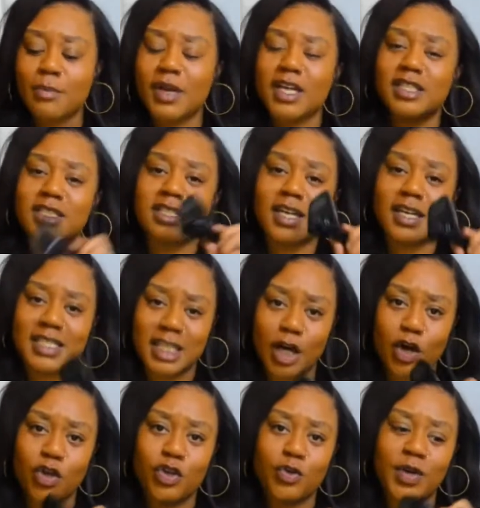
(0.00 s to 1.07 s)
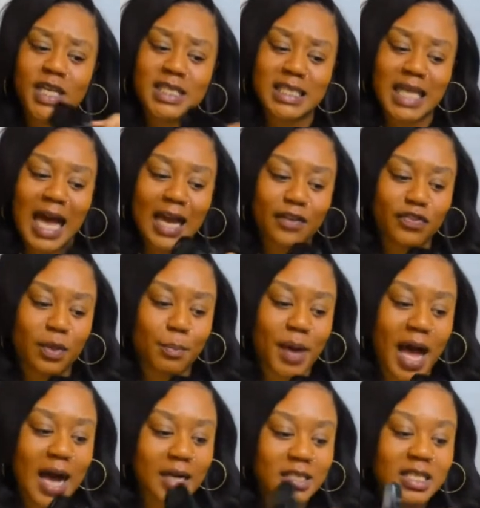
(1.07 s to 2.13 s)
because it's gonna tell you inside of the
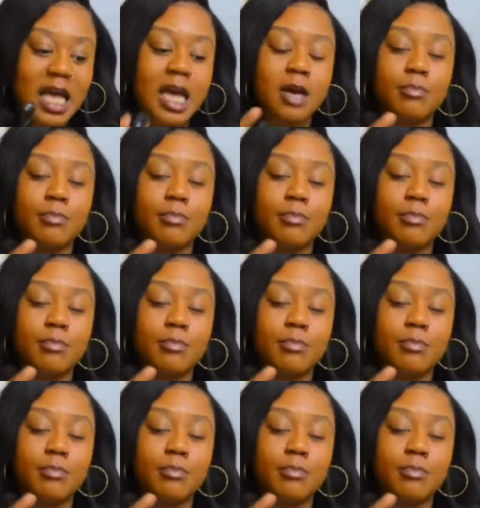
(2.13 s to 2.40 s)
box.